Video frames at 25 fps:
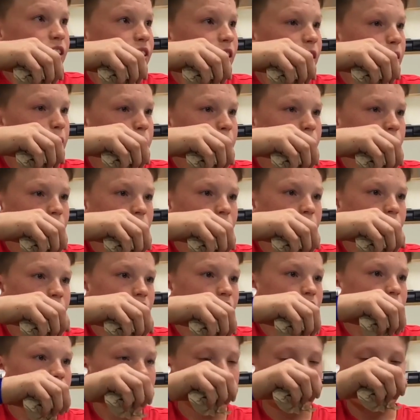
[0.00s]
I slipped
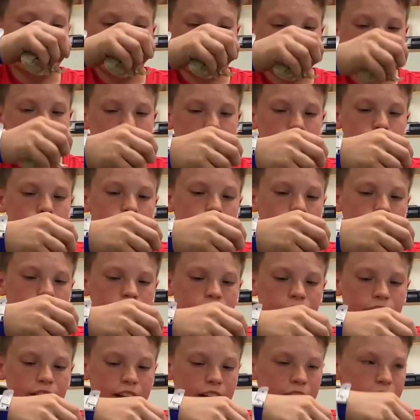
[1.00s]
on rock like by the
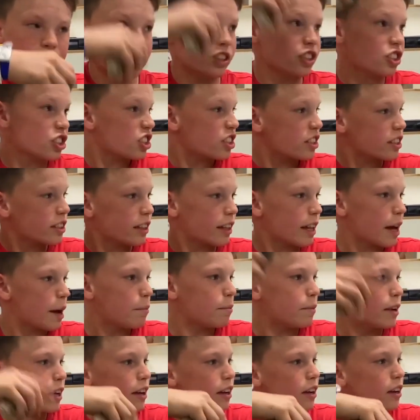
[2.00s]
corner and then I just slammed